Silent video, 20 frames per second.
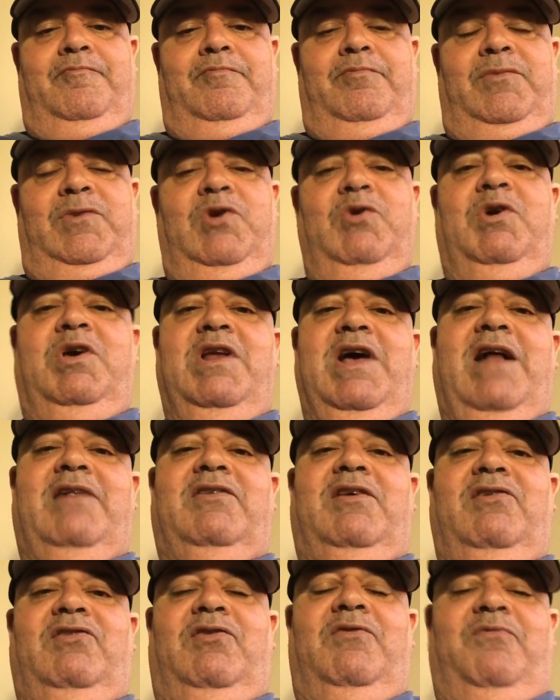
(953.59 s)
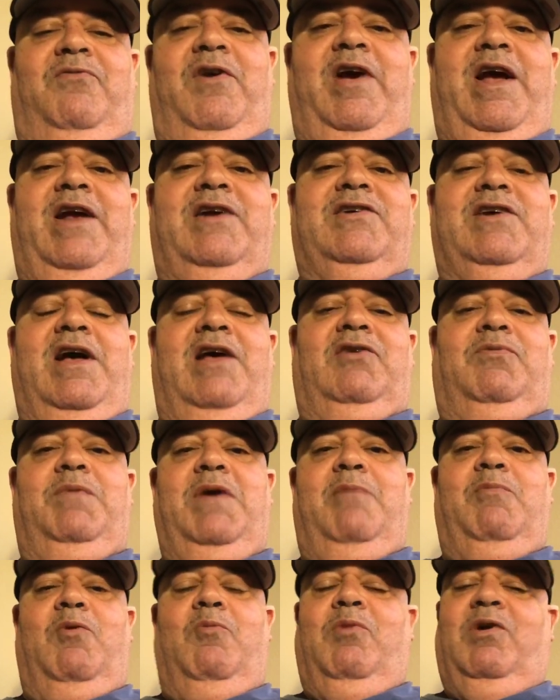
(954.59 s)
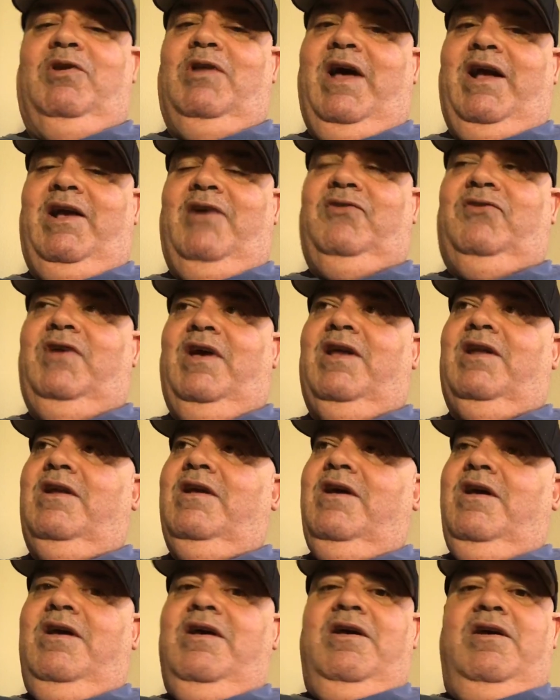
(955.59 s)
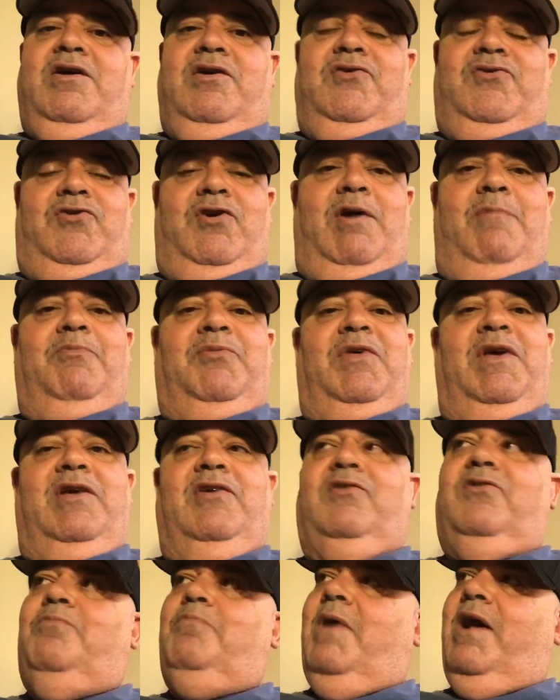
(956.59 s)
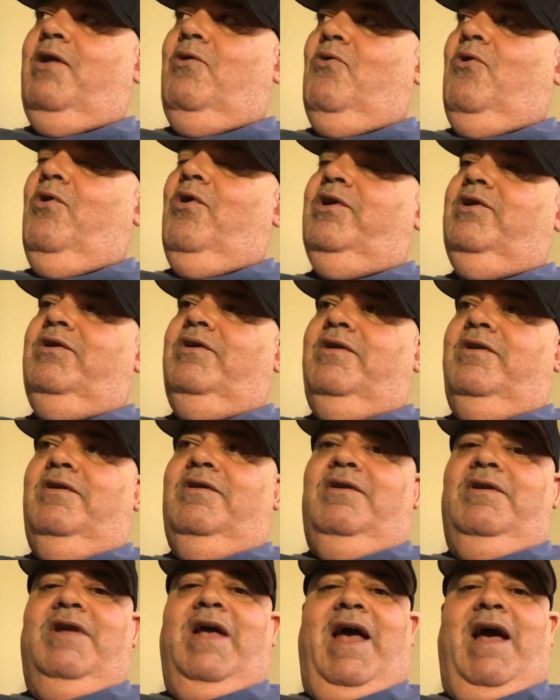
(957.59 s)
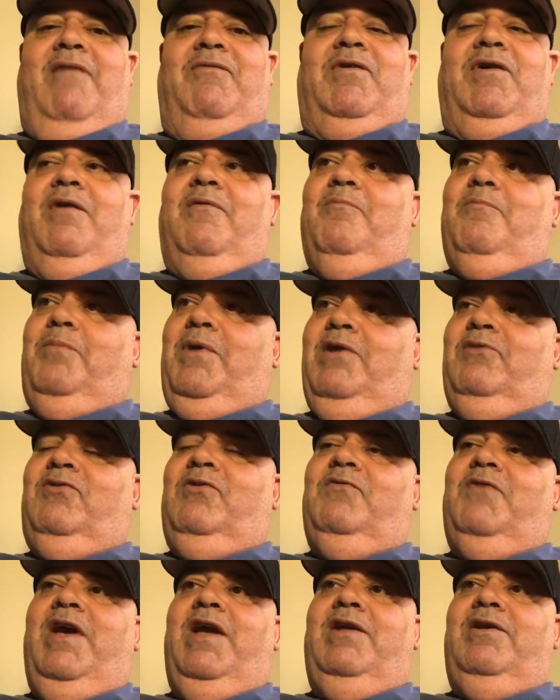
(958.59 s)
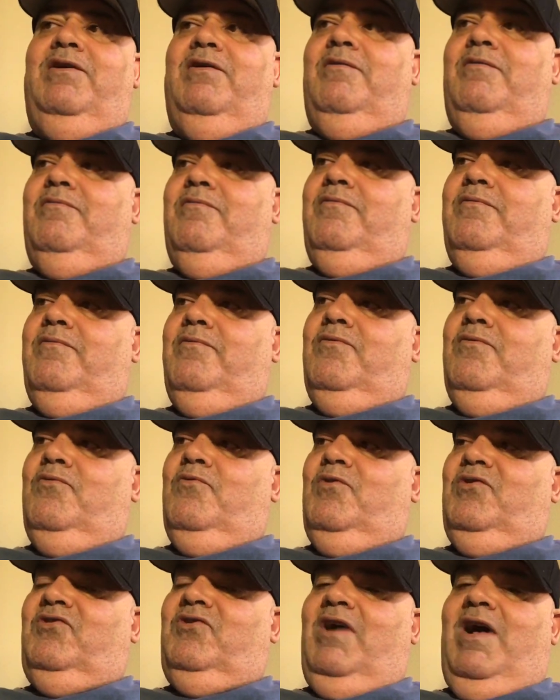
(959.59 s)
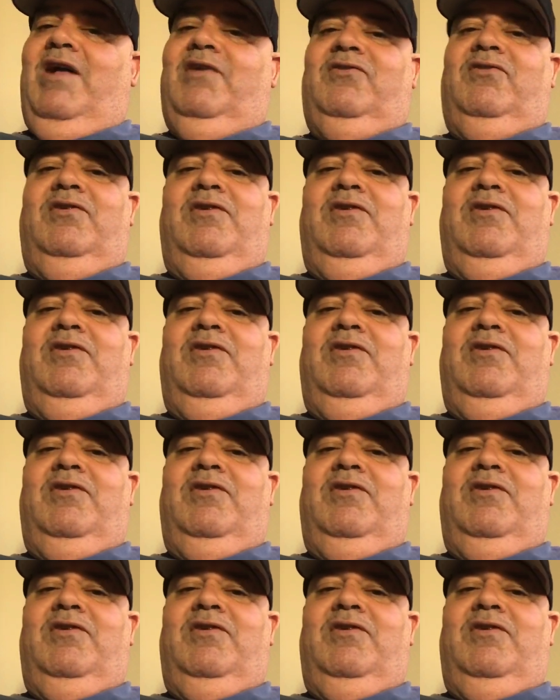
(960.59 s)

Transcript: You cannot disenfranchise people. But like I said, Trump thinks by going after Pennsylvania, Wisconsin,